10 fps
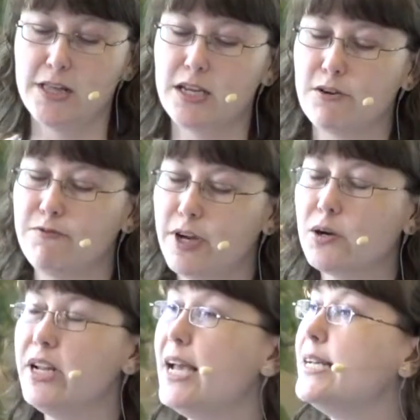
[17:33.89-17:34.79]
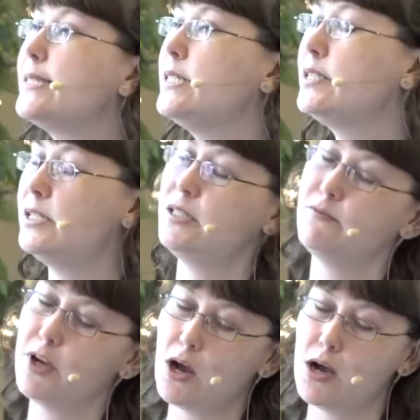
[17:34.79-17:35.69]
They are very essences
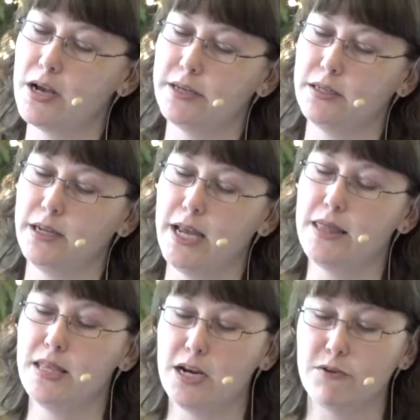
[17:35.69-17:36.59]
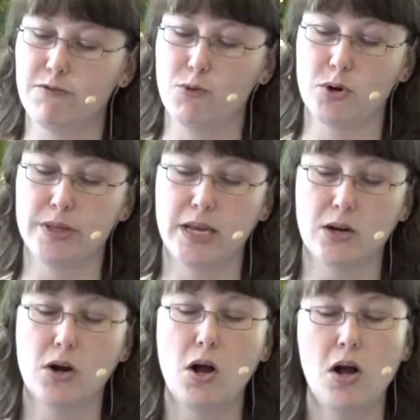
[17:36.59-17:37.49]
of God, and therefore they
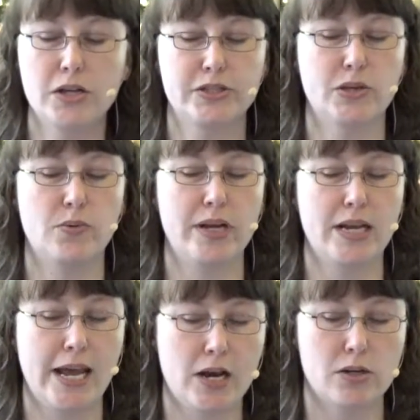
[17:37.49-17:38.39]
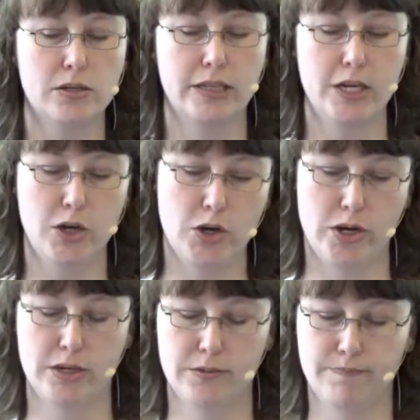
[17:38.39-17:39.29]
are also inherently
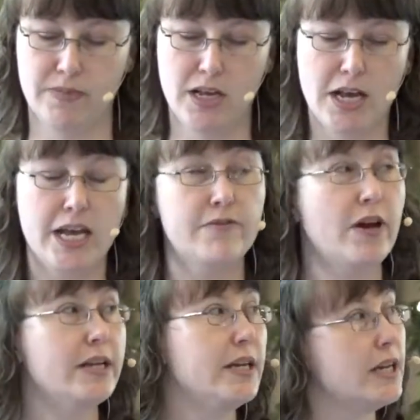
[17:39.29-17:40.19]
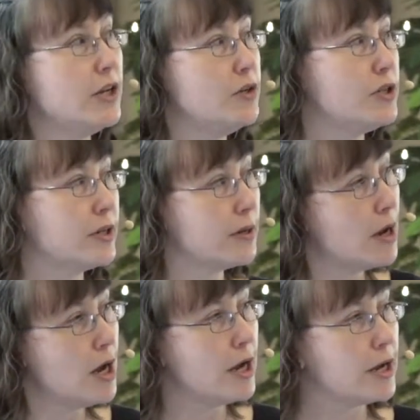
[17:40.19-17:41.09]
good. If I could get you to
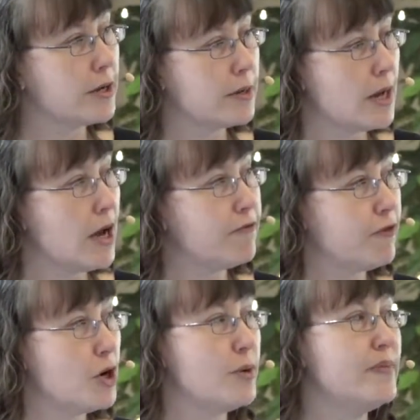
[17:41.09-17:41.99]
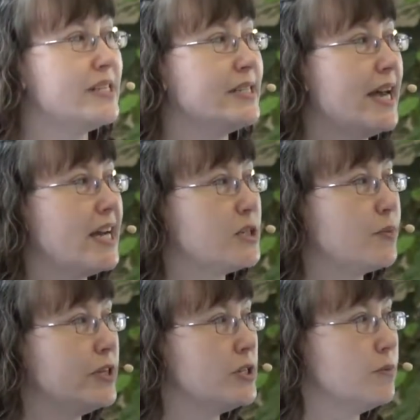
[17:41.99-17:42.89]
affirm this last
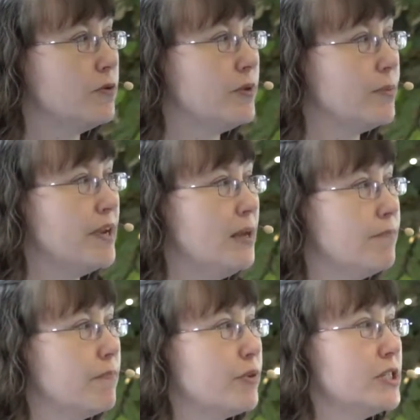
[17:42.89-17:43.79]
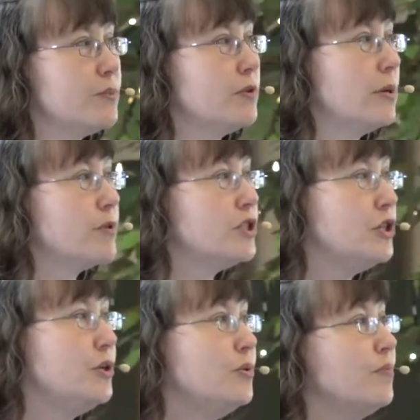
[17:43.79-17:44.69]
principle with me, principle number
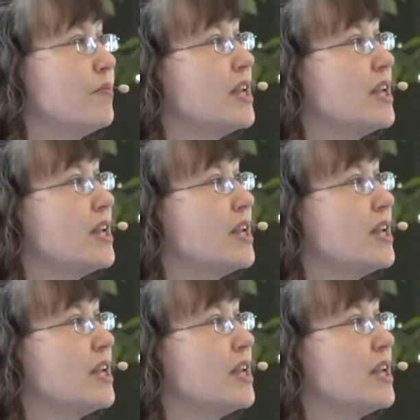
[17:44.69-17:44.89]
2.